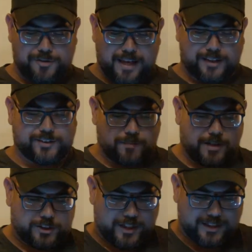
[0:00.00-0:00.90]
Thanks so
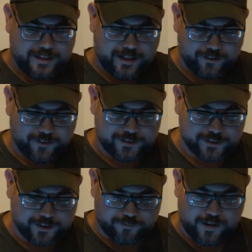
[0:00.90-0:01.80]
much. Ancient Ignorance is
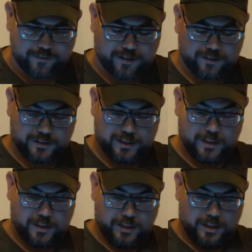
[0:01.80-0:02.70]
a good friend of ours,
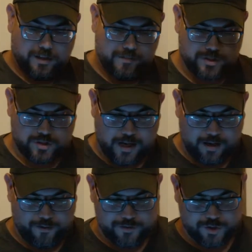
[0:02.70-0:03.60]
of
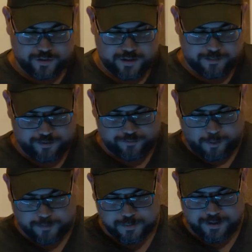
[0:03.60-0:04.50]
the stream and of
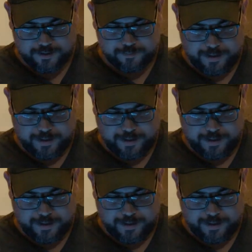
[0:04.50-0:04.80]
RealmSmith.